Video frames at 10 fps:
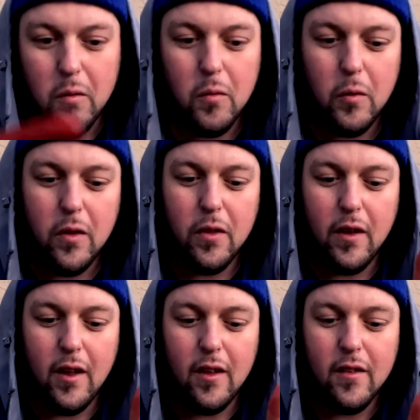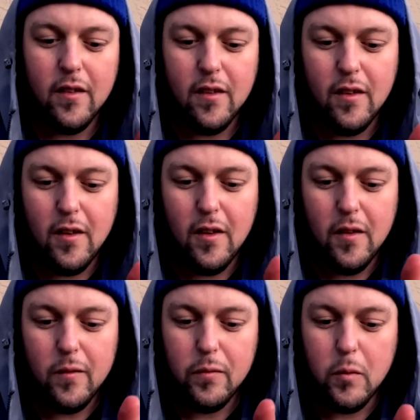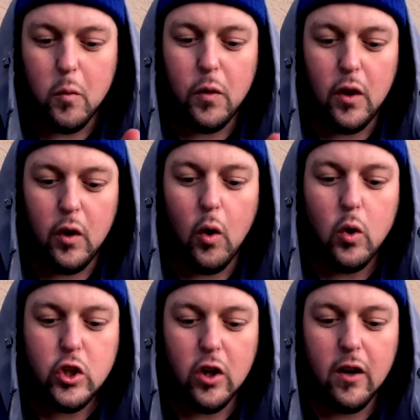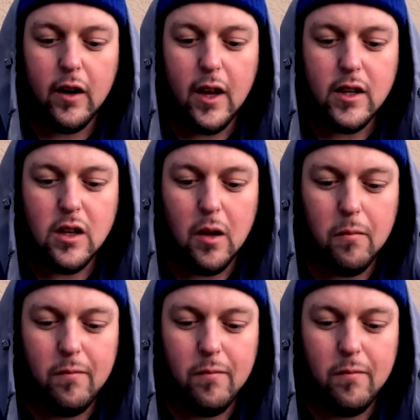with, uh, with the no sugar ketchup.